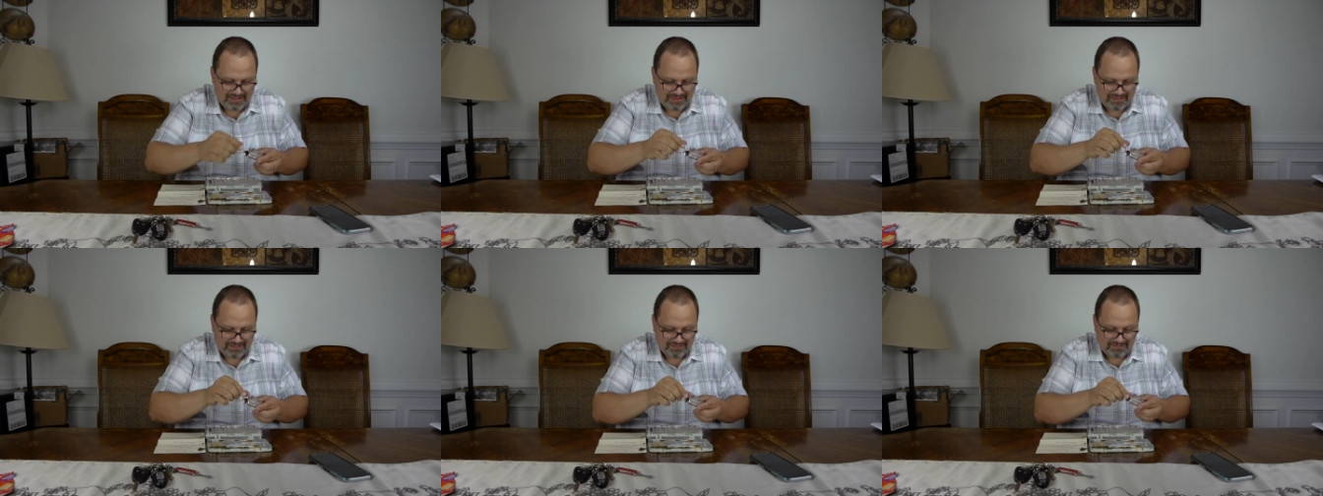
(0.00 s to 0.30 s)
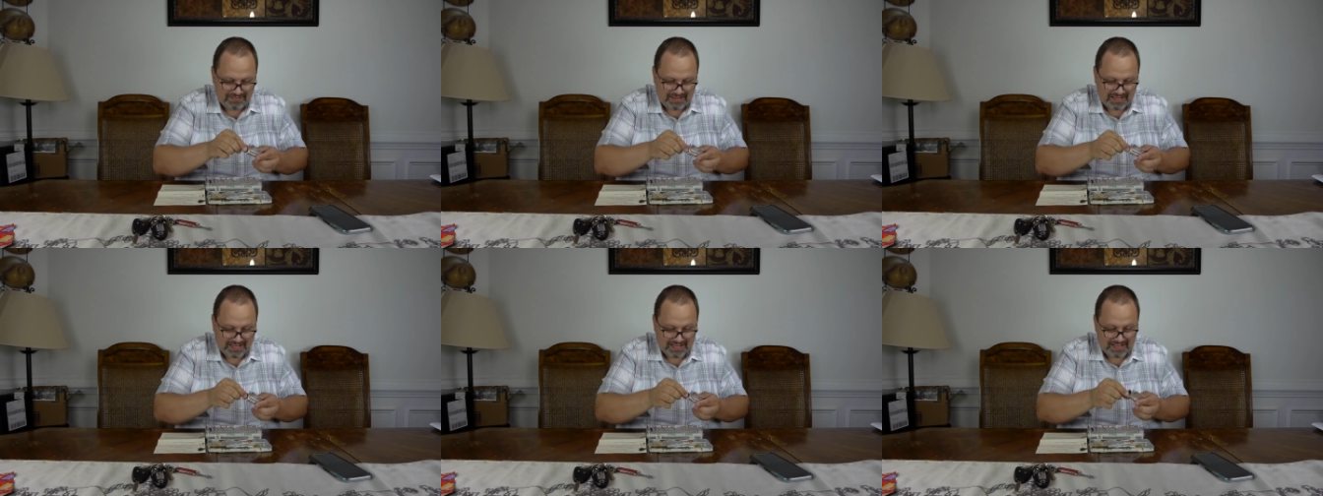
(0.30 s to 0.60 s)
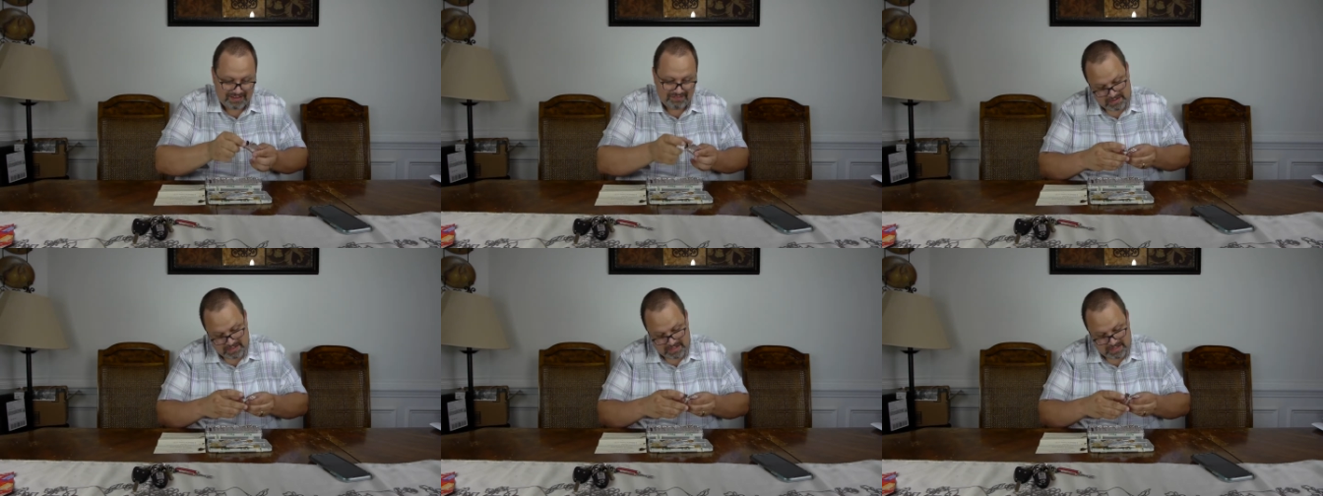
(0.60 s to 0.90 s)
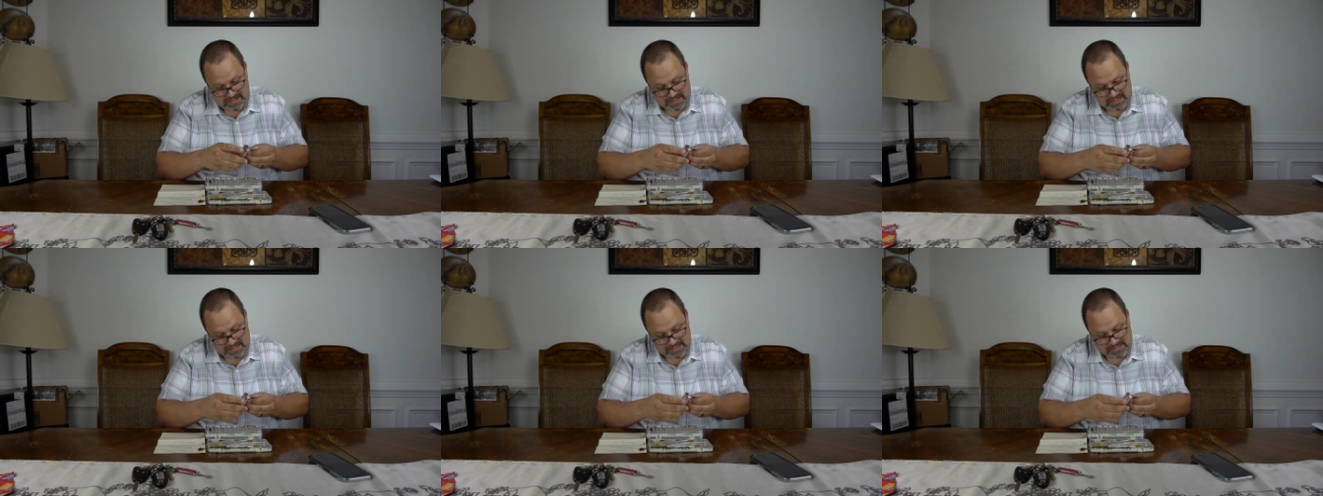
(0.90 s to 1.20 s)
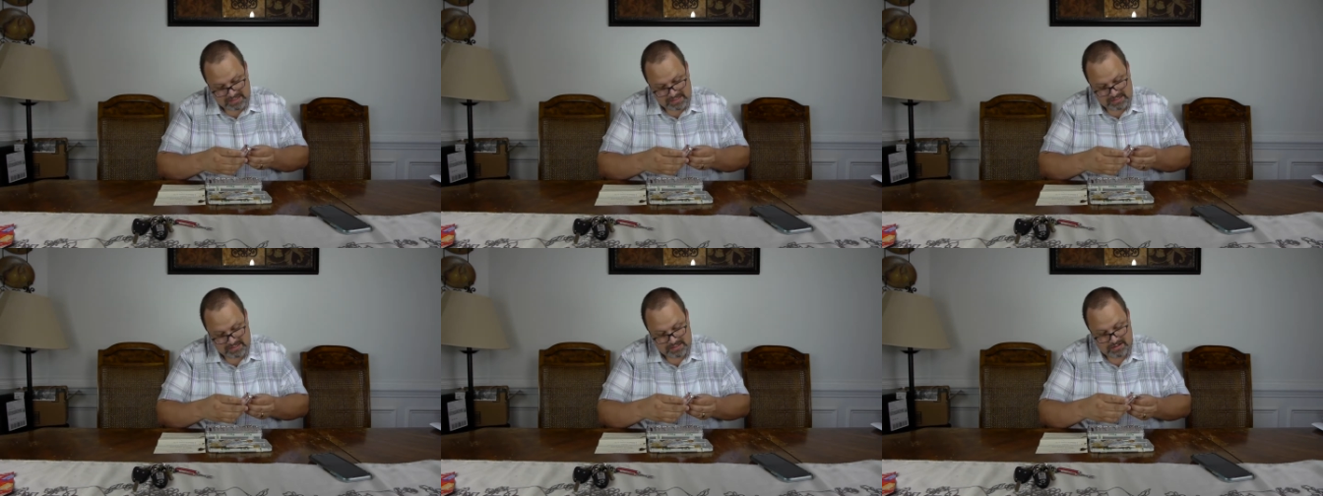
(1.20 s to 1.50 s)
oh man. It
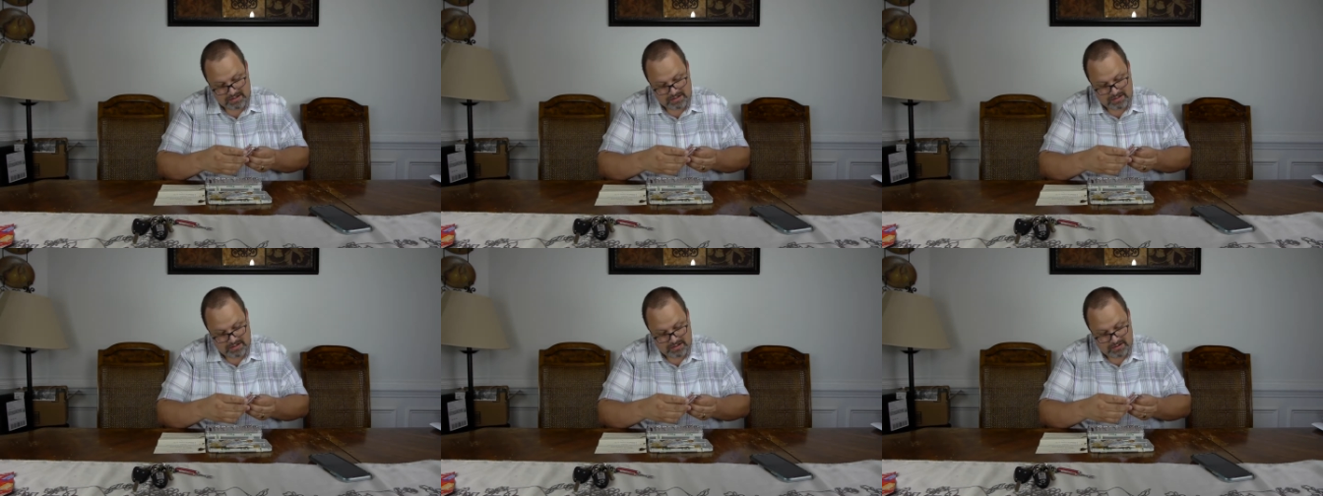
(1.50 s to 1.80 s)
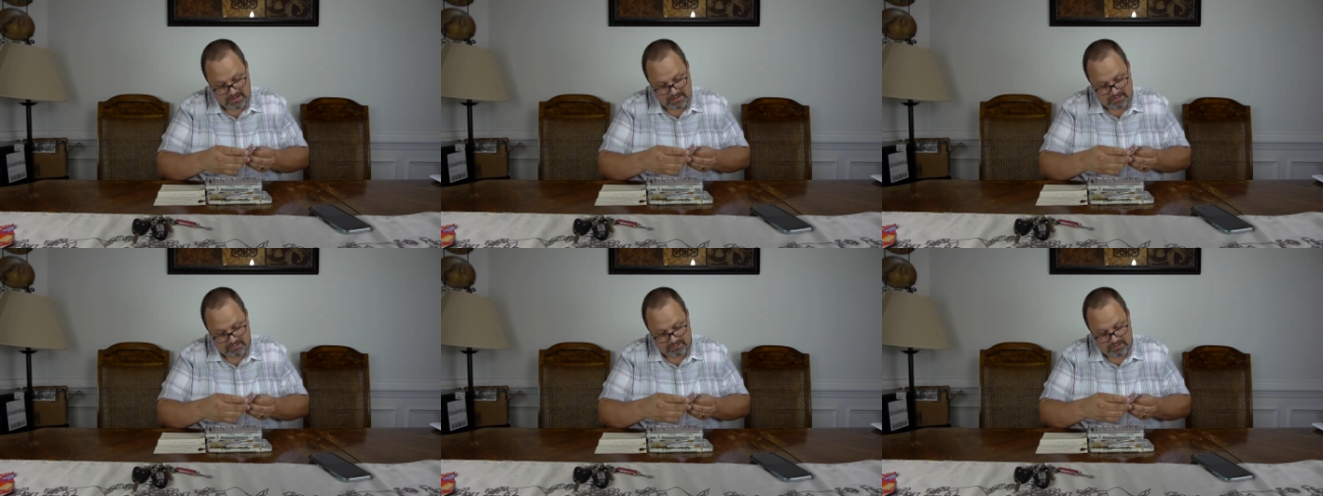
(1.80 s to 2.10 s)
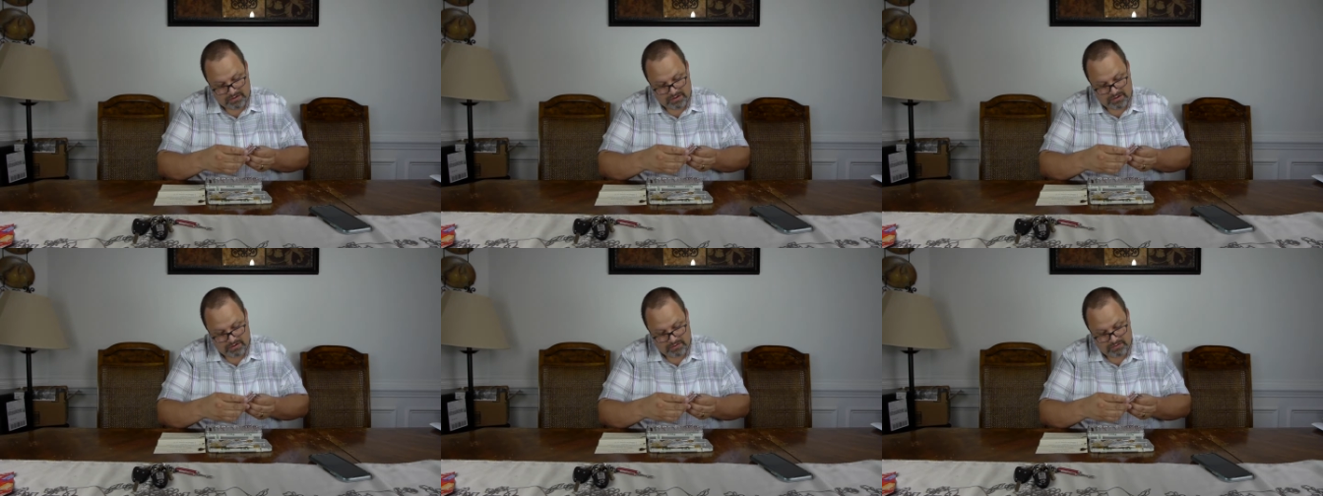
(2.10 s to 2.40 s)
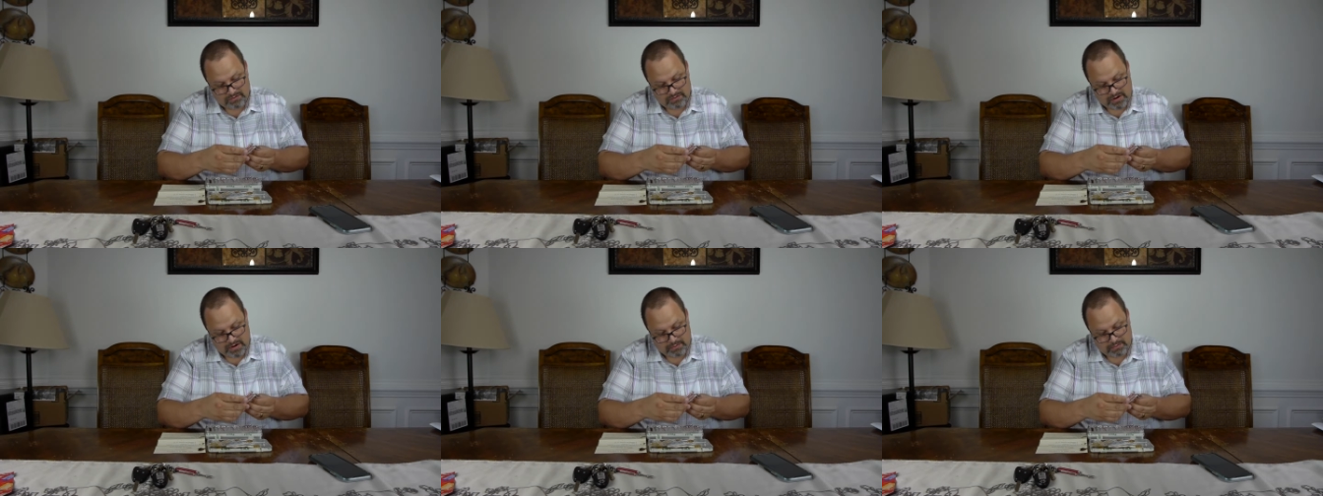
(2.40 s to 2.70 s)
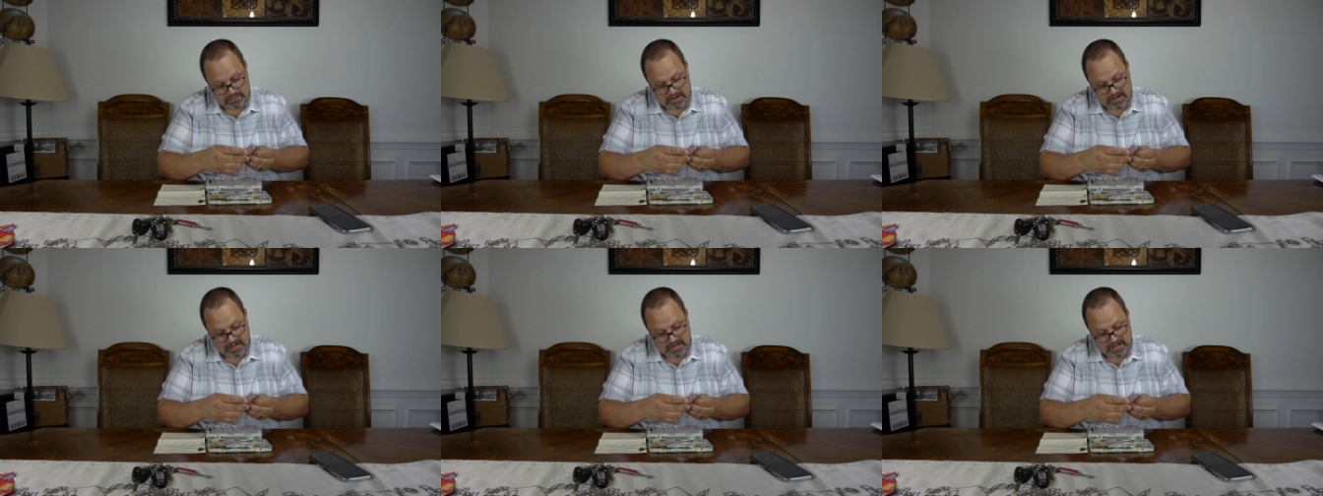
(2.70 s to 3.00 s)
says
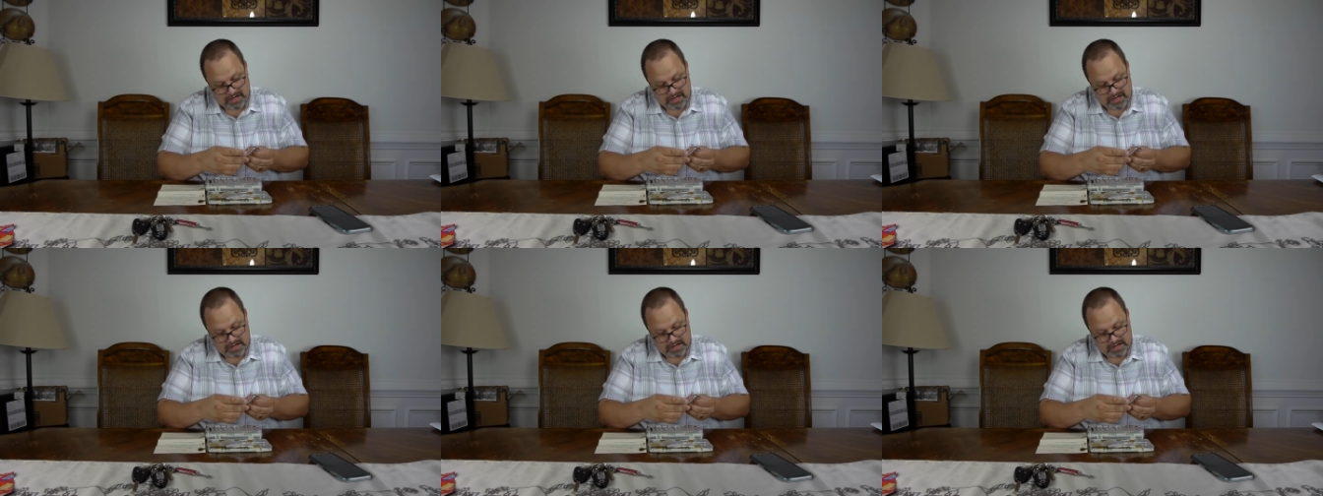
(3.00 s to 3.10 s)
Fabrique